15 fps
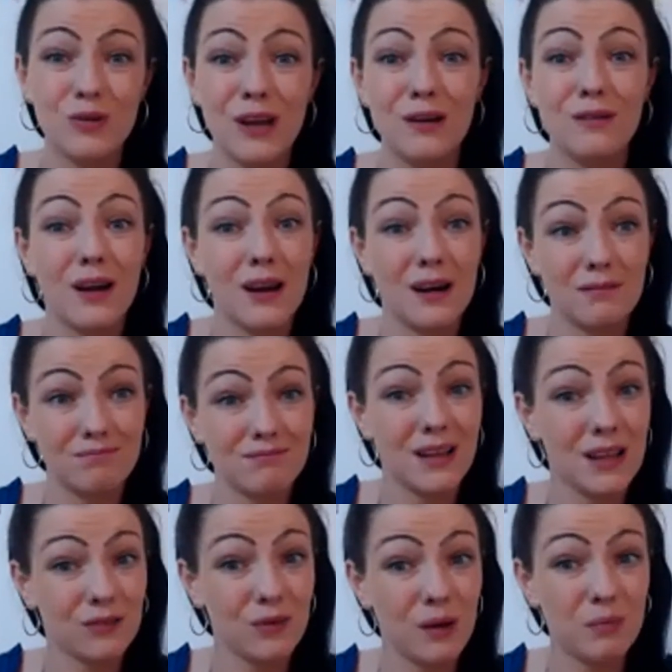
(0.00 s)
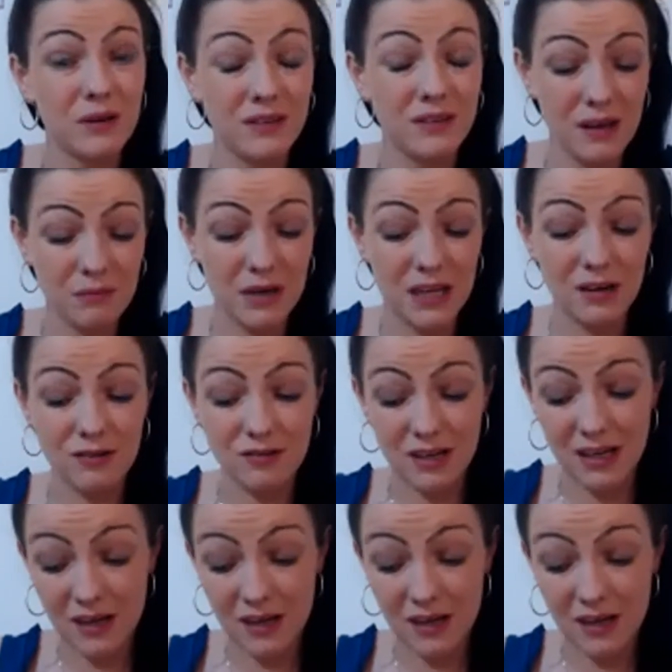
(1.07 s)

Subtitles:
and that's why I protect my energy.